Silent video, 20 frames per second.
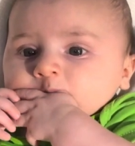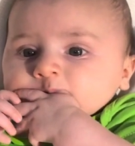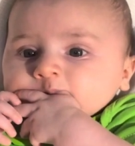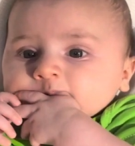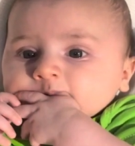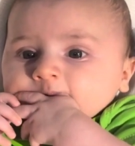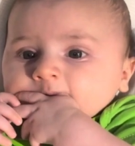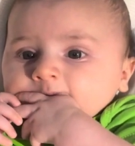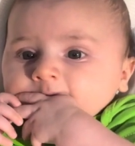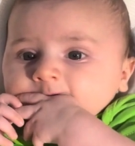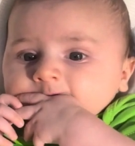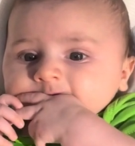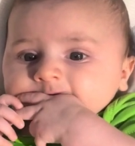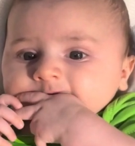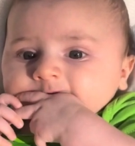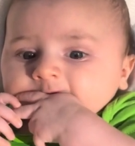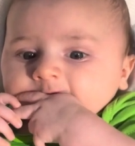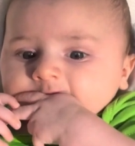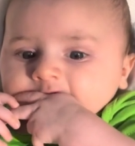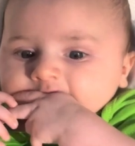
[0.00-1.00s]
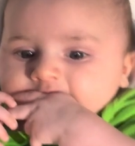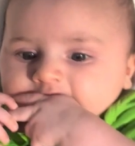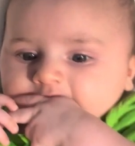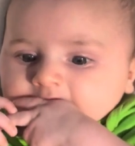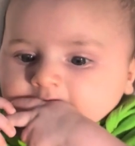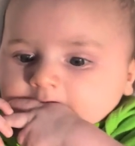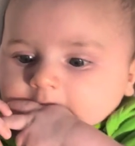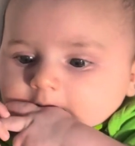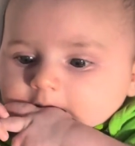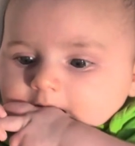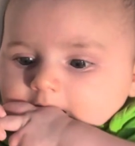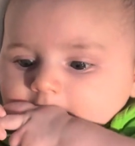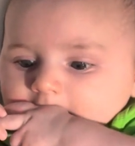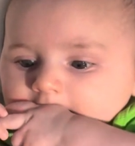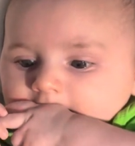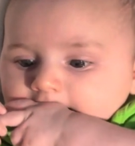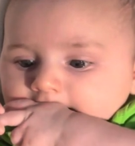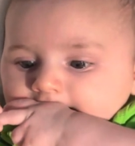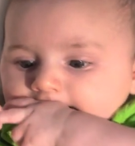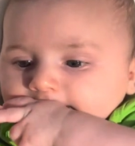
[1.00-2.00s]
um, then that could make their
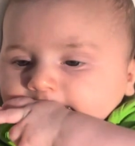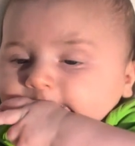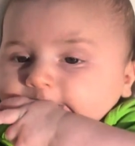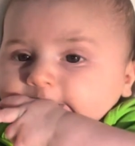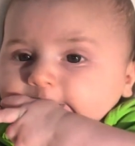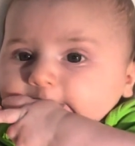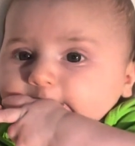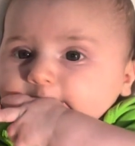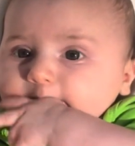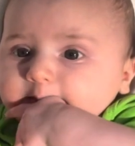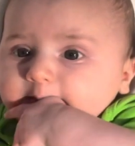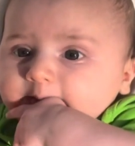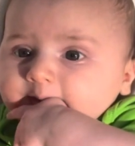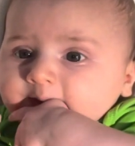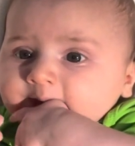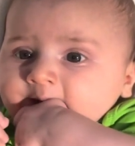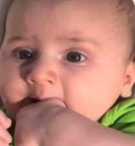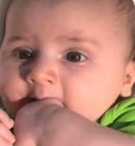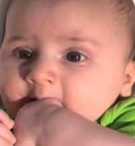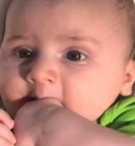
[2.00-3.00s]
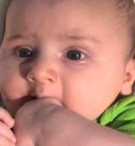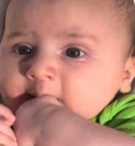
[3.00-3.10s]
head flat, I guess.